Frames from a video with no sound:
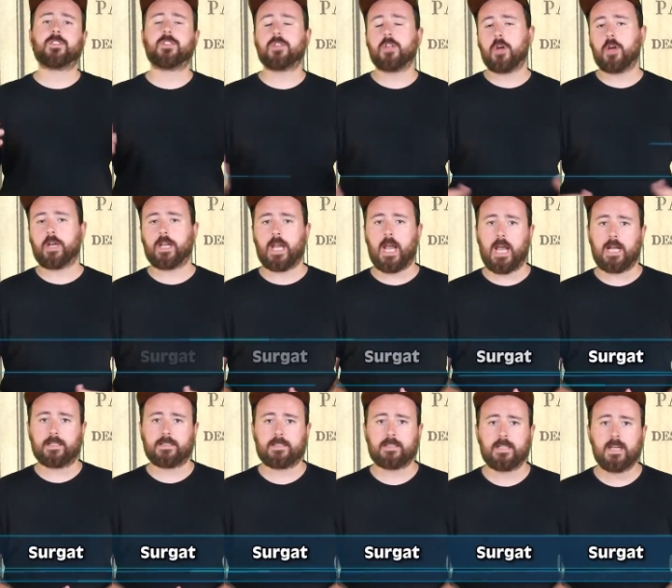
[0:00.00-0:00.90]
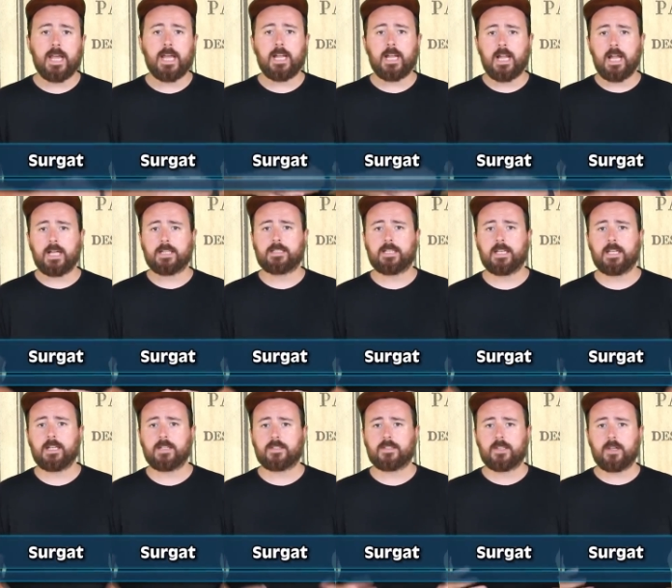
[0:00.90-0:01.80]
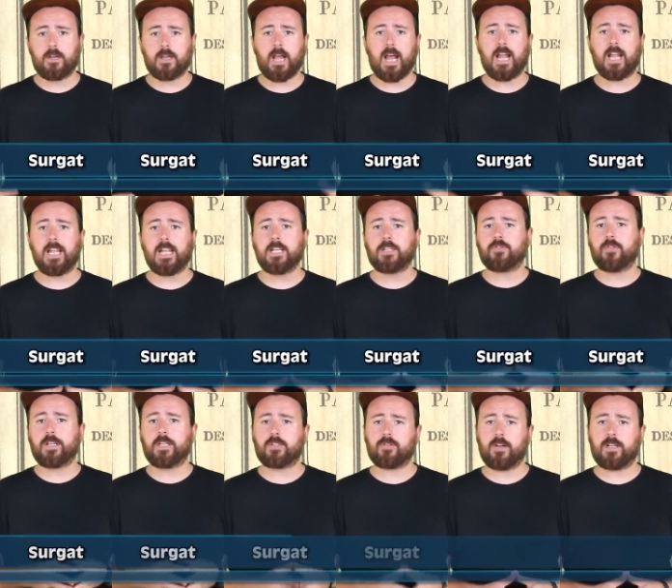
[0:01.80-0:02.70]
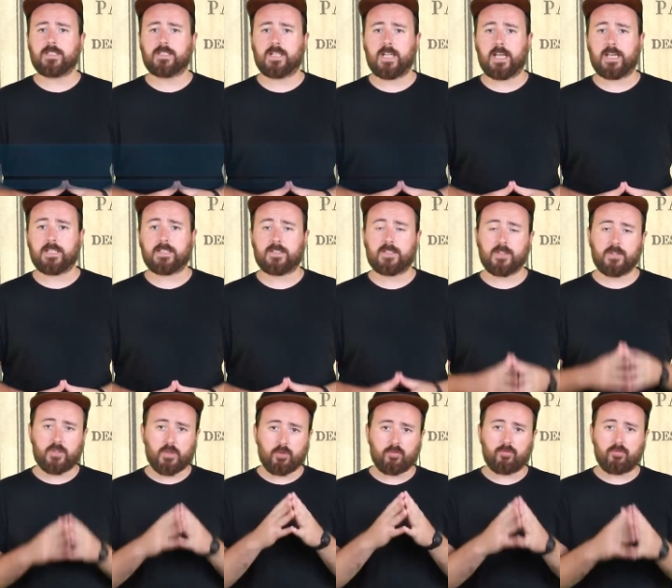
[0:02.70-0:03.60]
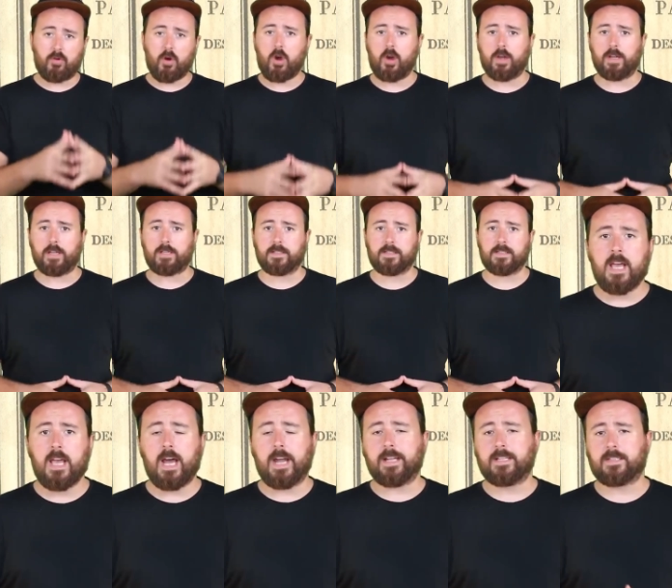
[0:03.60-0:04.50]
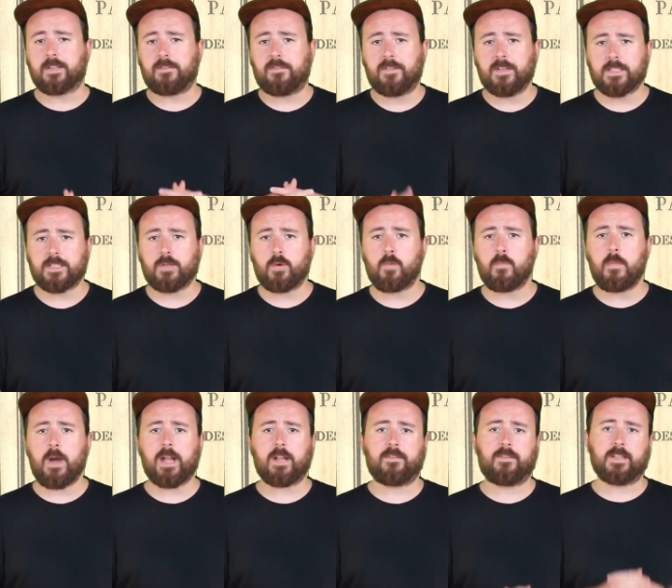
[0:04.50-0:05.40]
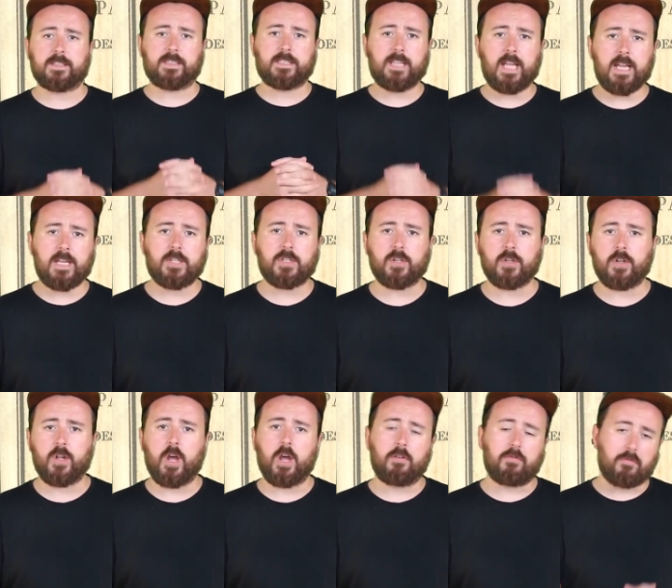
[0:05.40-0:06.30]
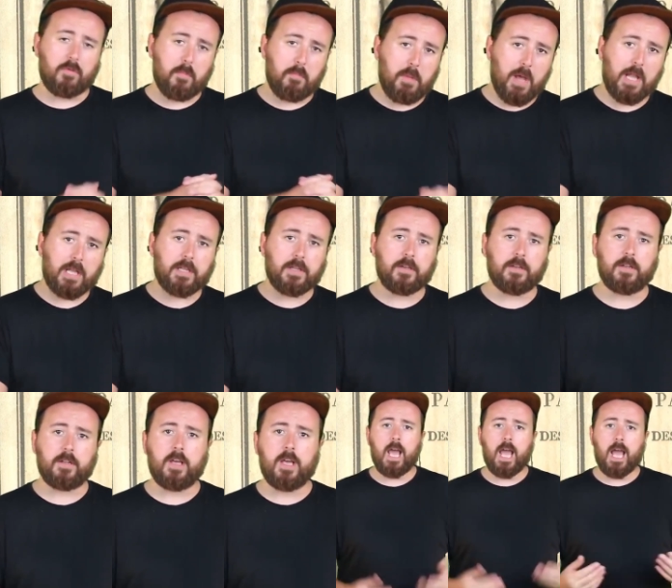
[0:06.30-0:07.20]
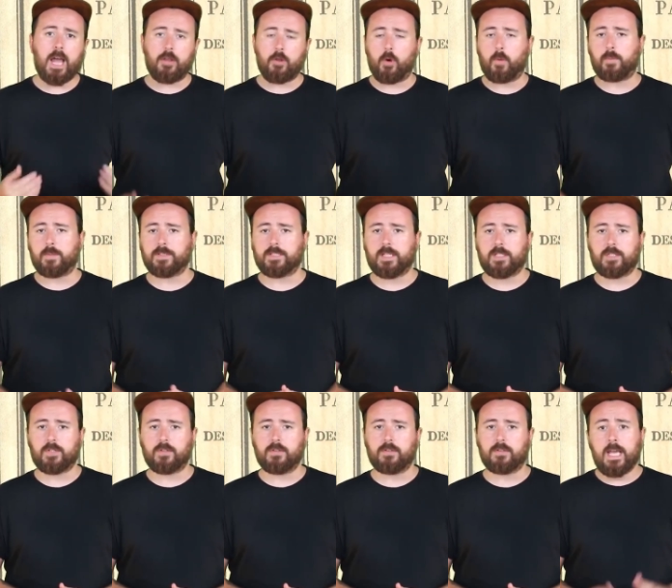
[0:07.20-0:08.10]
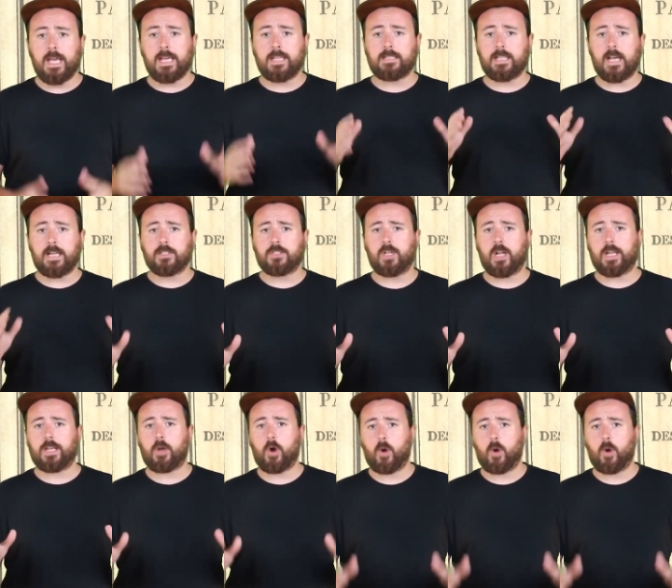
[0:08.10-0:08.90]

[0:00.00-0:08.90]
surgat. In Latin, surgat literally translates to rise and is the physical manifestation of rebellion and opposition. His angelic